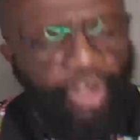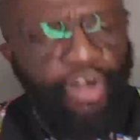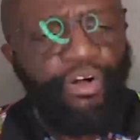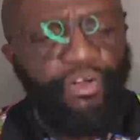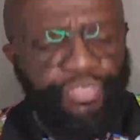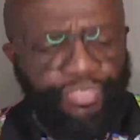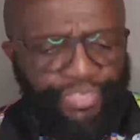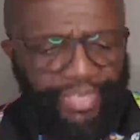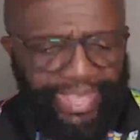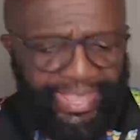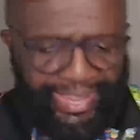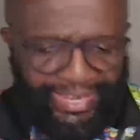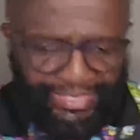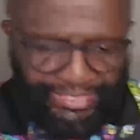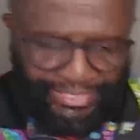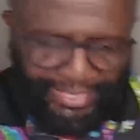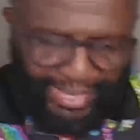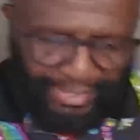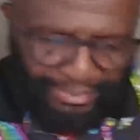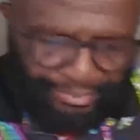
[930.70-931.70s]
all
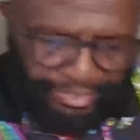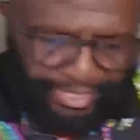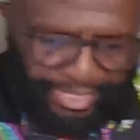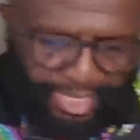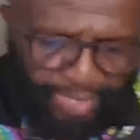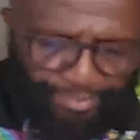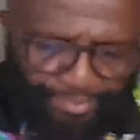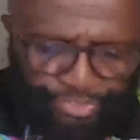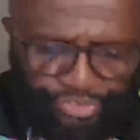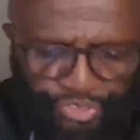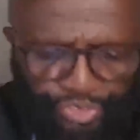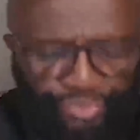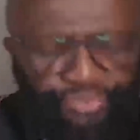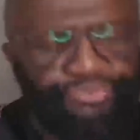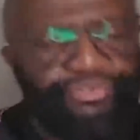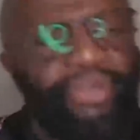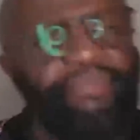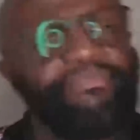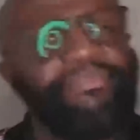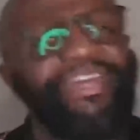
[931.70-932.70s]
things that keeps you
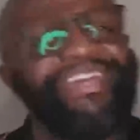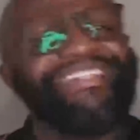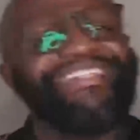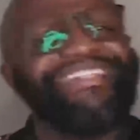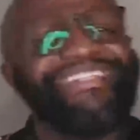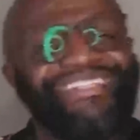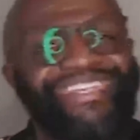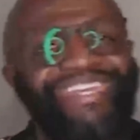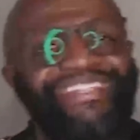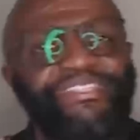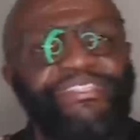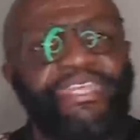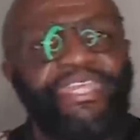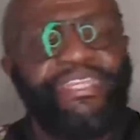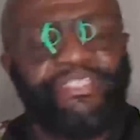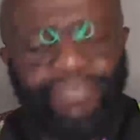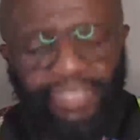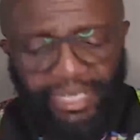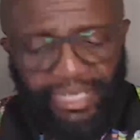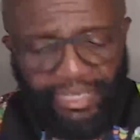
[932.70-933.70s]
from
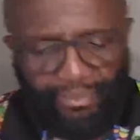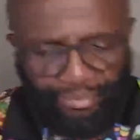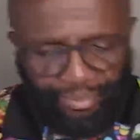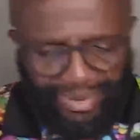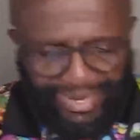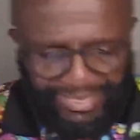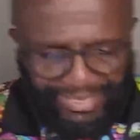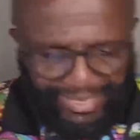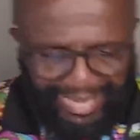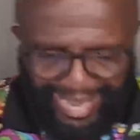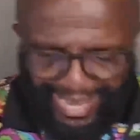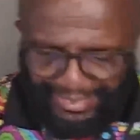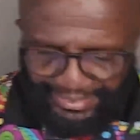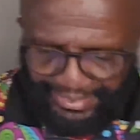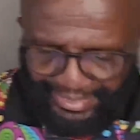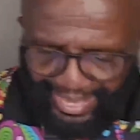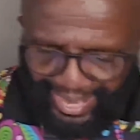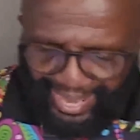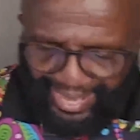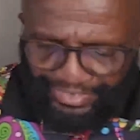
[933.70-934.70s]
assessing, praise God,
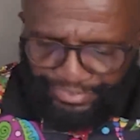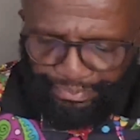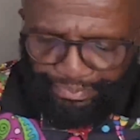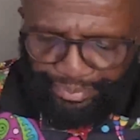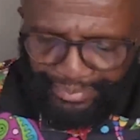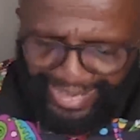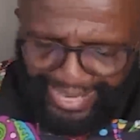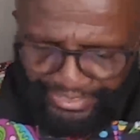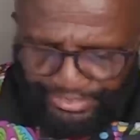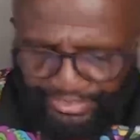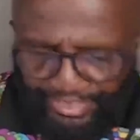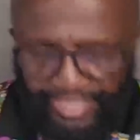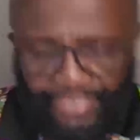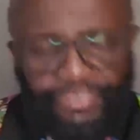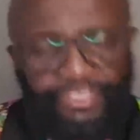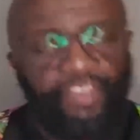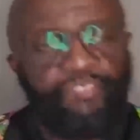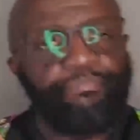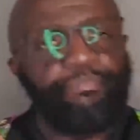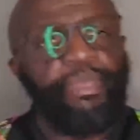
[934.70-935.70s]
God's
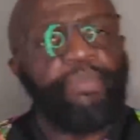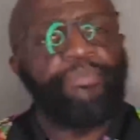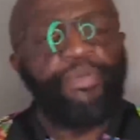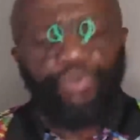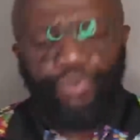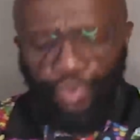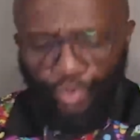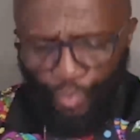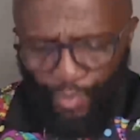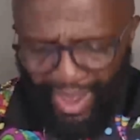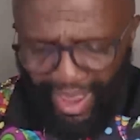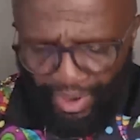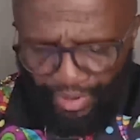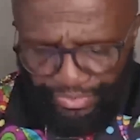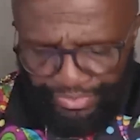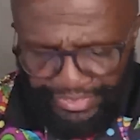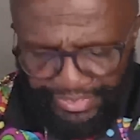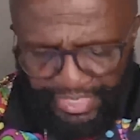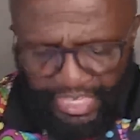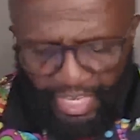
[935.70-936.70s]
blessings of biblical
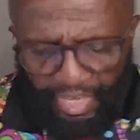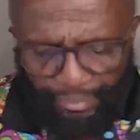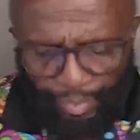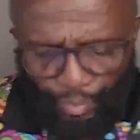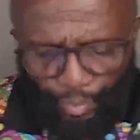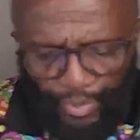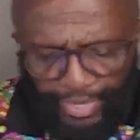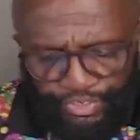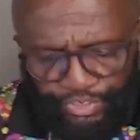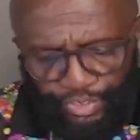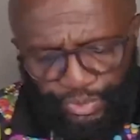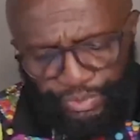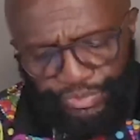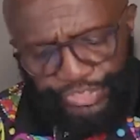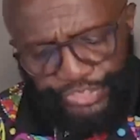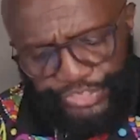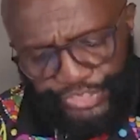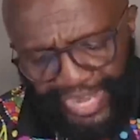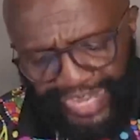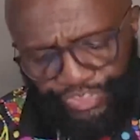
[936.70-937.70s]
wealth. But when you
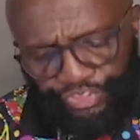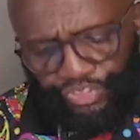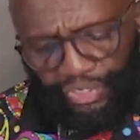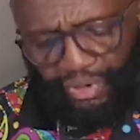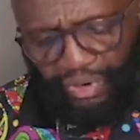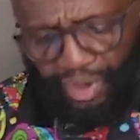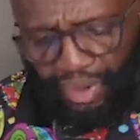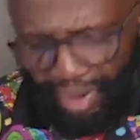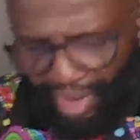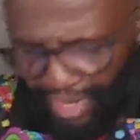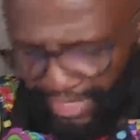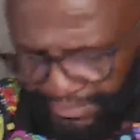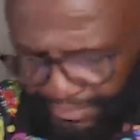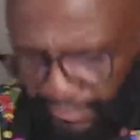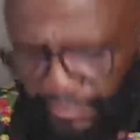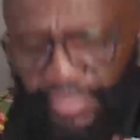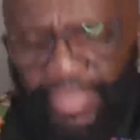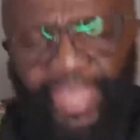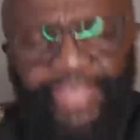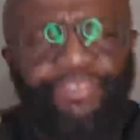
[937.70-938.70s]
set your heart
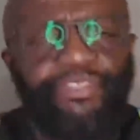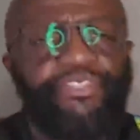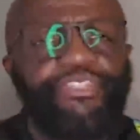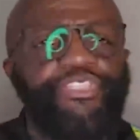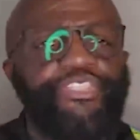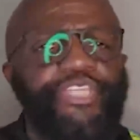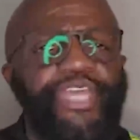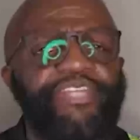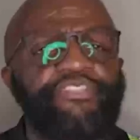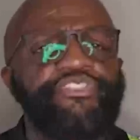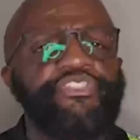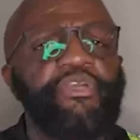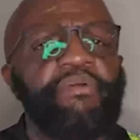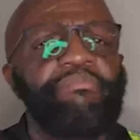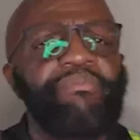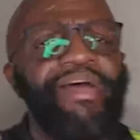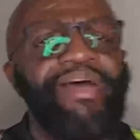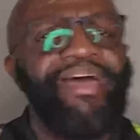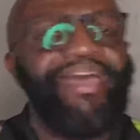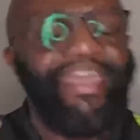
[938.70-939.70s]
and you set your
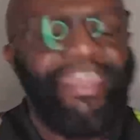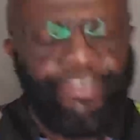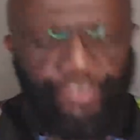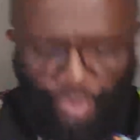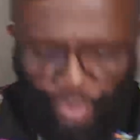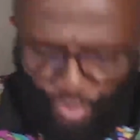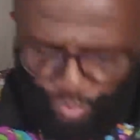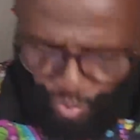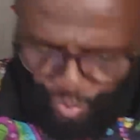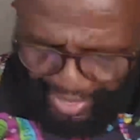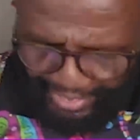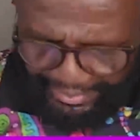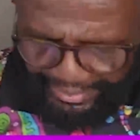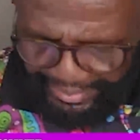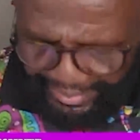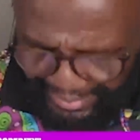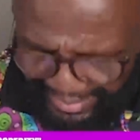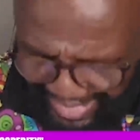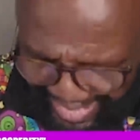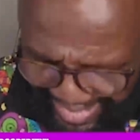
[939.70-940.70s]
mind on
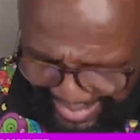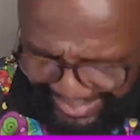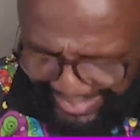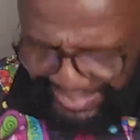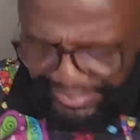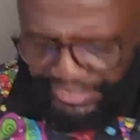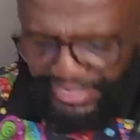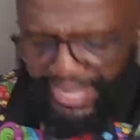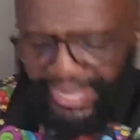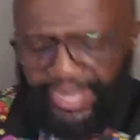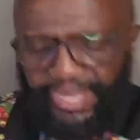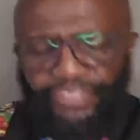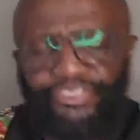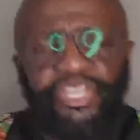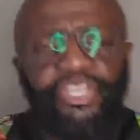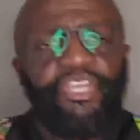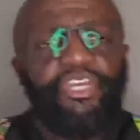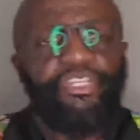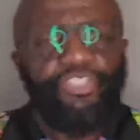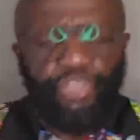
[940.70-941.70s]
what godly things,
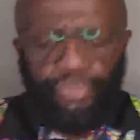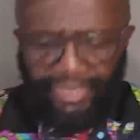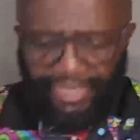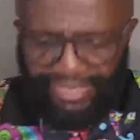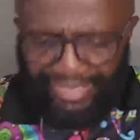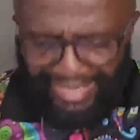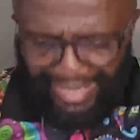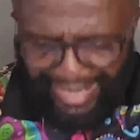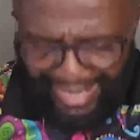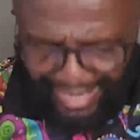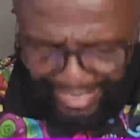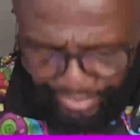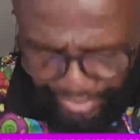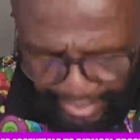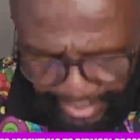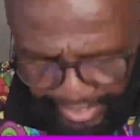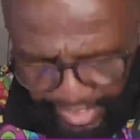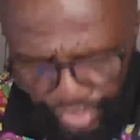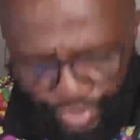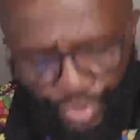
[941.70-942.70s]
you are
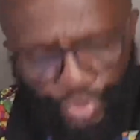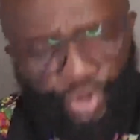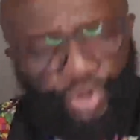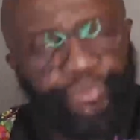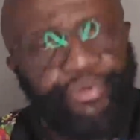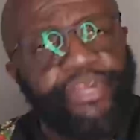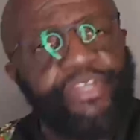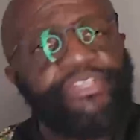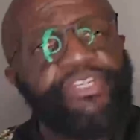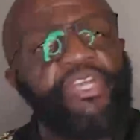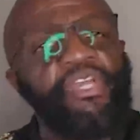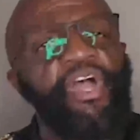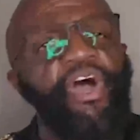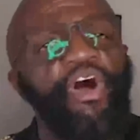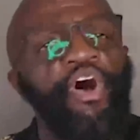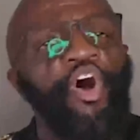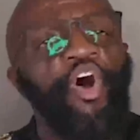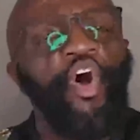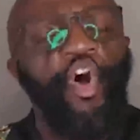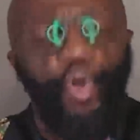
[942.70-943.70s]
constantly nourished,
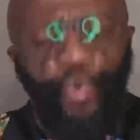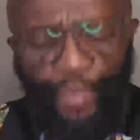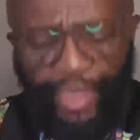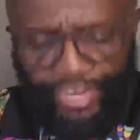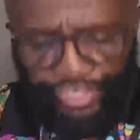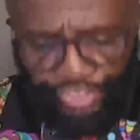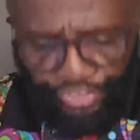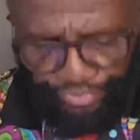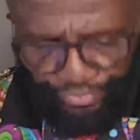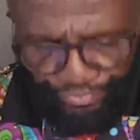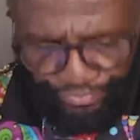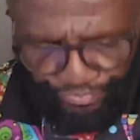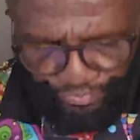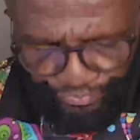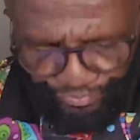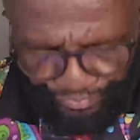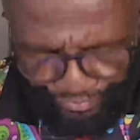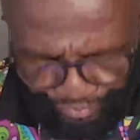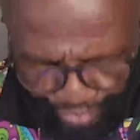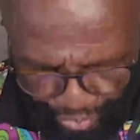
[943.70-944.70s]
always
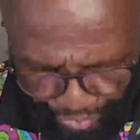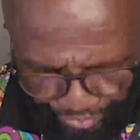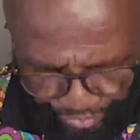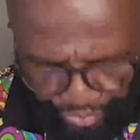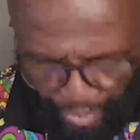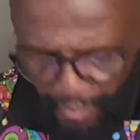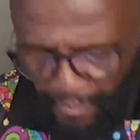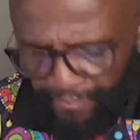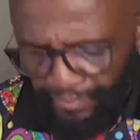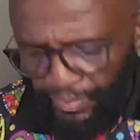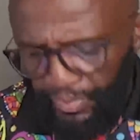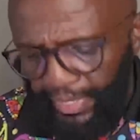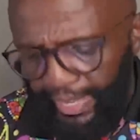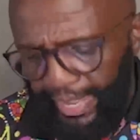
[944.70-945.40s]
fruitful,